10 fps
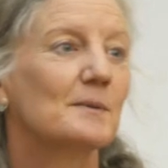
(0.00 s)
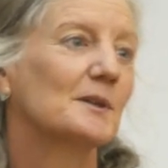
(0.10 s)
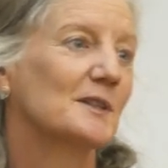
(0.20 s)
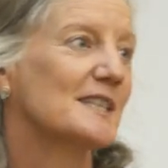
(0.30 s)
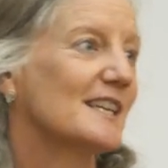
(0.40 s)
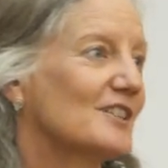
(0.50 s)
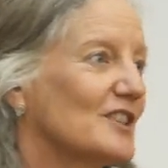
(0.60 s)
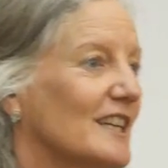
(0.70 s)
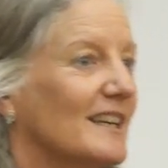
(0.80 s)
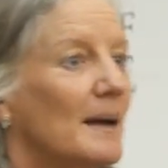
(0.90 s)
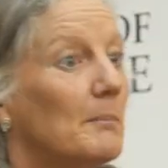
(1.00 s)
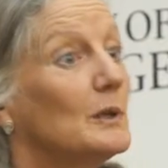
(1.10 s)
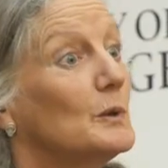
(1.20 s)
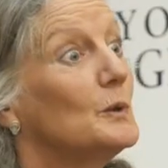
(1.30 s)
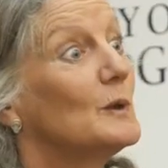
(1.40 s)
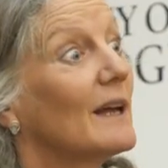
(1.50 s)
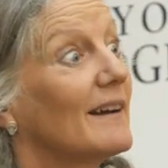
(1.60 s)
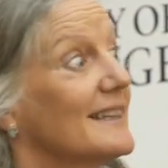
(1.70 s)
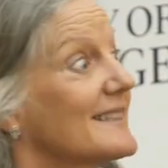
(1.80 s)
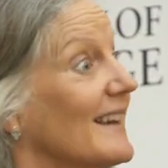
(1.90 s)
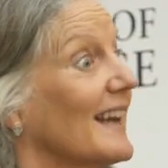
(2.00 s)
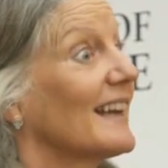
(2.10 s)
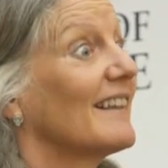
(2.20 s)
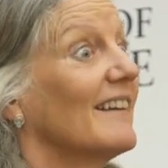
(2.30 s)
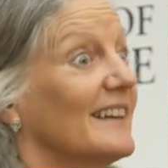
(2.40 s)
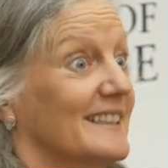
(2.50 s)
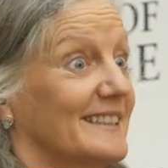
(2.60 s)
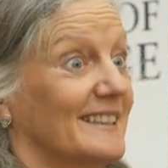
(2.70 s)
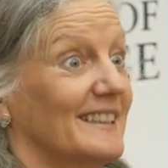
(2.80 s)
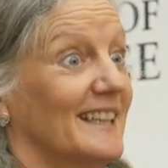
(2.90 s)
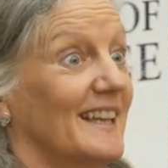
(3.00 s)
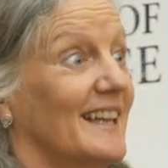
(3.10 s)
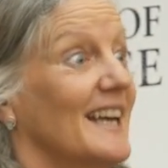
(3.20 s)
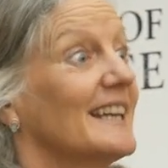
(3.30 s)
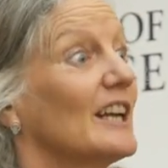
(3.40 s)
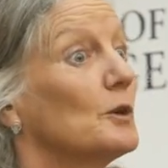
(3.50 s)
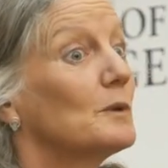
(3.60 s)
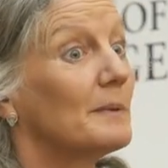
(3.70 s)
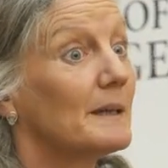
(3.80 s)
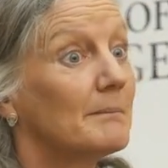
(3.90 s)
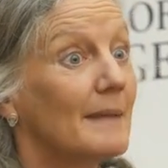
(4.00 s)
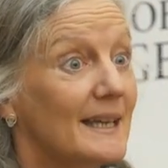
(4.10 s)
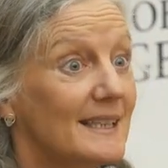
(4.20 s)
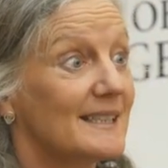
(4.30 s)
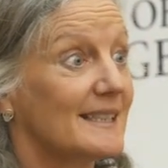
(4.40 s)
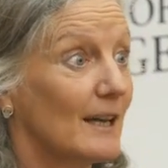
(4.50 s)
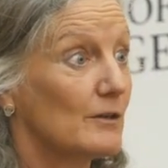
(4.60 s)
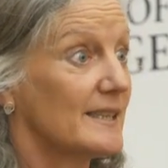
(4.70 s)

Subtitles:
we couldn't touch on it. Blue light and light, yeah. Now, you would be amazed how